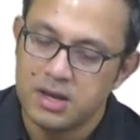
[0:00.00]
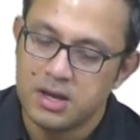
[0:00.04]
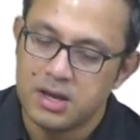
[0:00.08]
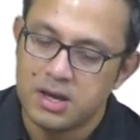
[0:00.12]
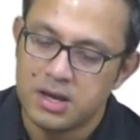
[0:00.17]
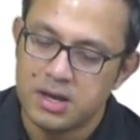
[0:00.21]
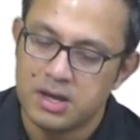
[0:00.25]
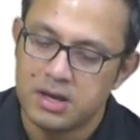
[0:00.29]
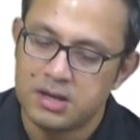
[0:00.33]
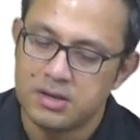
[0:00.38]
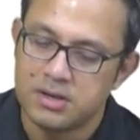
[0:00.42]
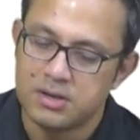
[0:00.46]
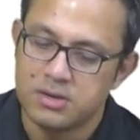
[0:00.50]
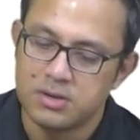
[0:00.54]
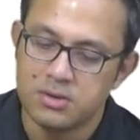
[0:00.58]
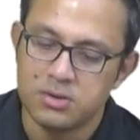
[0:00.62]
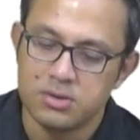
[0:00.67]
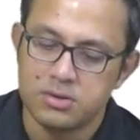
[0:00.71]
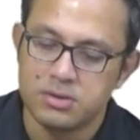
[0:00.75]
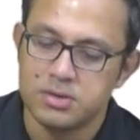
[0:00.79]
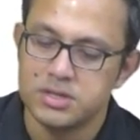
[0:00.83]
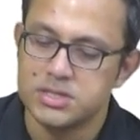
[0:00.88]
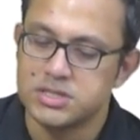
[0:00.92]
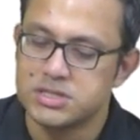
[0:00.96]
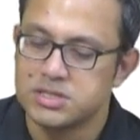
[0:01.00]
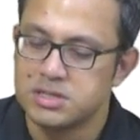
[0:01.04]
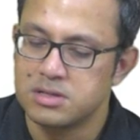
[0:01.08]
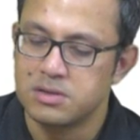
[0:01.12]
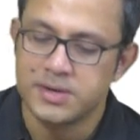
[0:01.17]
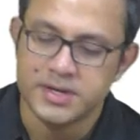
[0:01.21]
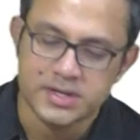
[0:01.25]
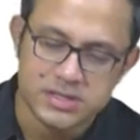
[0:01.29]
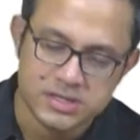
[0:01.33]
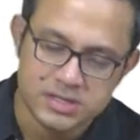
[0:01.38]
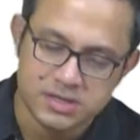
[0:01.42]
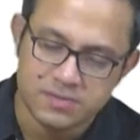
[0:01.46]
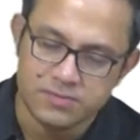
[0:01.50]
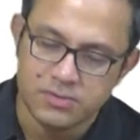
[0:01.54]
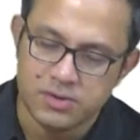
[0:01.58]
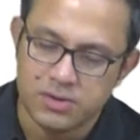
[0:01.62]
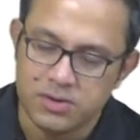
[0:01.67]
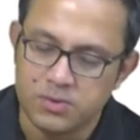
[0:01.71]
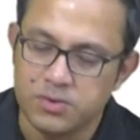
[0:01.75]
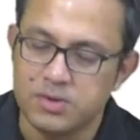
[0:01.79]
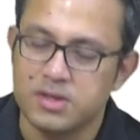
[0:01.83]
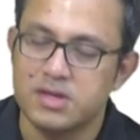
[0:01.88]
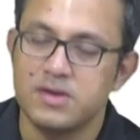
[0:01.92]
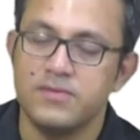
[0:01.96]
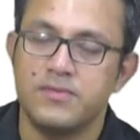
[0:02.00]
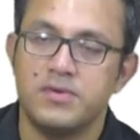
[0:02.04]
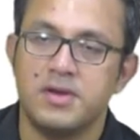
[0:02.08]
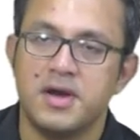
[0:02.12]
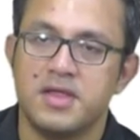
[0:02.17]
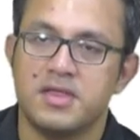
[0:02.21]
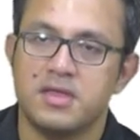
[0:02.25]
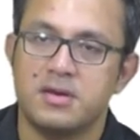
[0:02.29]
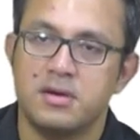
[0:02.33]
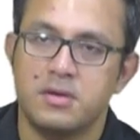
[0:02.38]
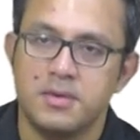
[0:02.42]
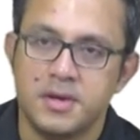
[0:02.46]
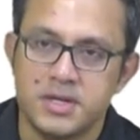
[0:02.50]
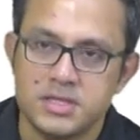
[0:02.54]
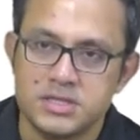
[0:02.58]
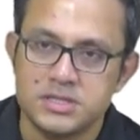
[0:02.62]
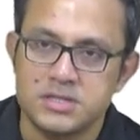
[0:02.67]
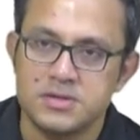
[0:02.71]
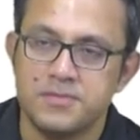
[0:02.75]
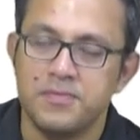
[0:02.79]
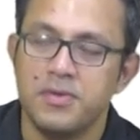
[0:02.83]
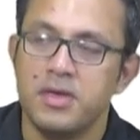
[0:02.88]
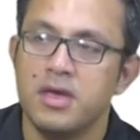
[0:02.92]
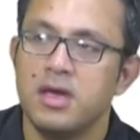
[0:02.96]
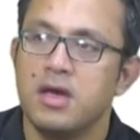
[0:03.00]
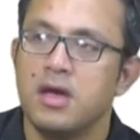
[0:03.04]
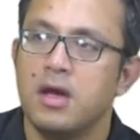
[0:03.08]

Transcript: Uh, there's no Christian narrative. There's no civilized narrative.